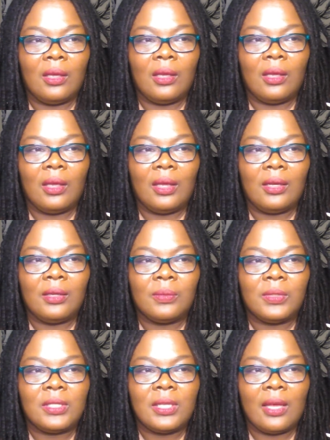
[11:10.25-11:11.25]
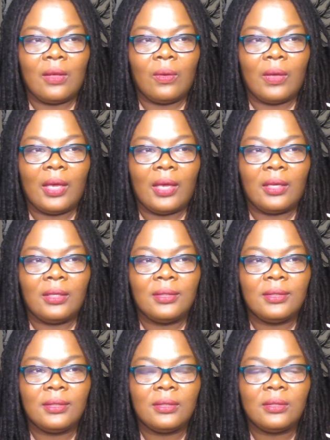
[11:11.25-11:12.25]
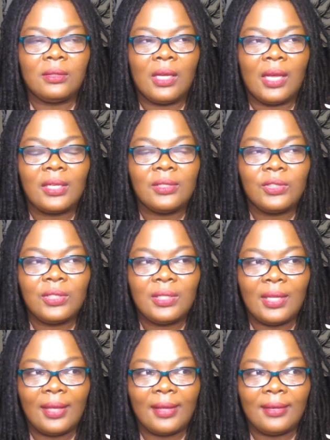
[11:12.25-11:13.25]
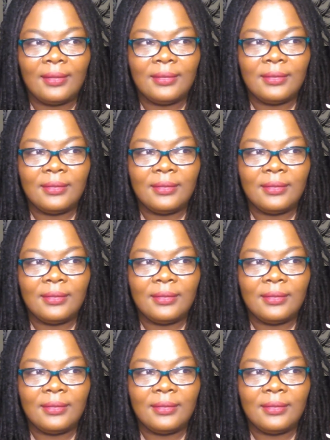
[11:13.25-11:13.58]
it was like, okay, I understand,